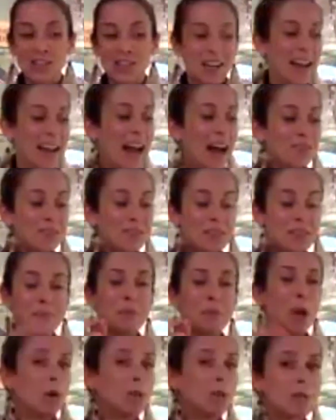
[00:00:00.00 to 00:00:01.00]
I have some
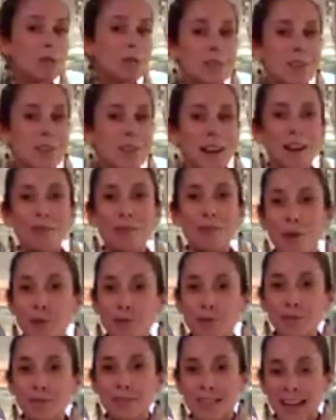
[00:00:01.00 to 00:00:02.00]
notes that I wrote
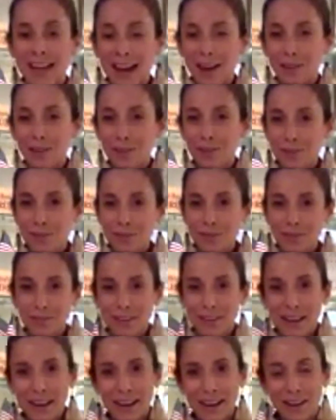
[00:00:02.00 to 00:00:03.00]
down
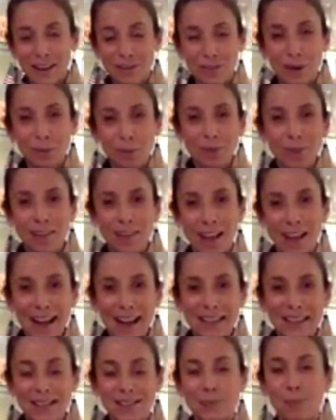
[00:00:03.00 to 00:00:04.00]
from the
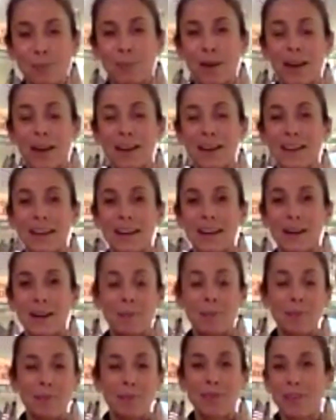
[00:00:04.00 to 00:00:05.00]
class, but
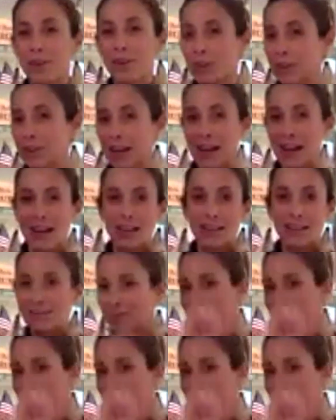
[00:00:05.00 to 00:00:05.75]
they're like,